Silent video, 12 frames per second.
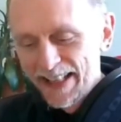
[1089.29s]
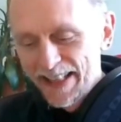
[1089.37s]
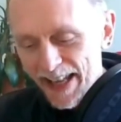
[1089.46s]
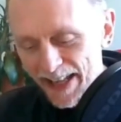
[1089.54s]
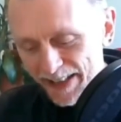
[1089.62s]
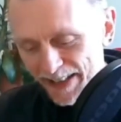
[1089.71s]

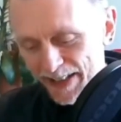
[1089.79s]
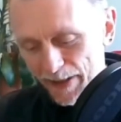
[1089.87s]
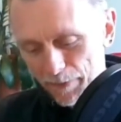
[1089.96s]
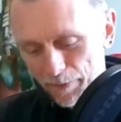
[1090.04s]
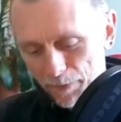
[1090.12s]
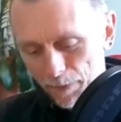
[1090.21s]
There's
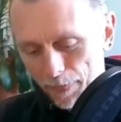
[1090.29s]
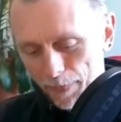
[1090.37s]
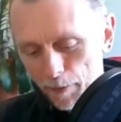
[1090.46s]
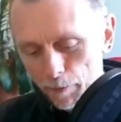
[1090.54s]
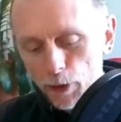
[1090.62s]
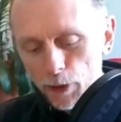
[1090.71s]

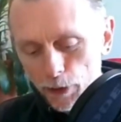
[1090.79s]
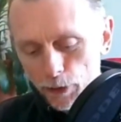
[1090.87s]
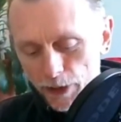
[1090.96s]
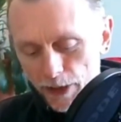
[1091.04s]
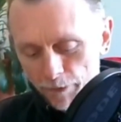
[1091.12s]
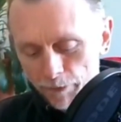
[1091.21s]
a book
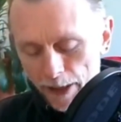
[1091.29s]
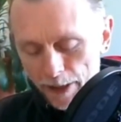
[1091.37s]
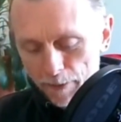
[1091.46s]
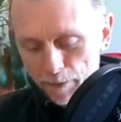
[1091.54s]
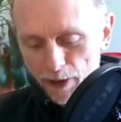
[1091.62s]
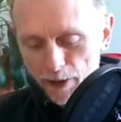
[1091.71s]
called Seven
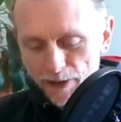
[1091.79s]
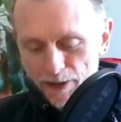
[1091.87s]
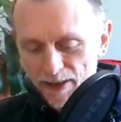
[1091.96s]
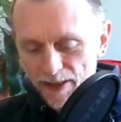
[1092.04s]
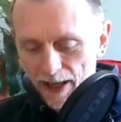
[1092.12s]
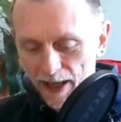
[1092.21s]
Basic Plots,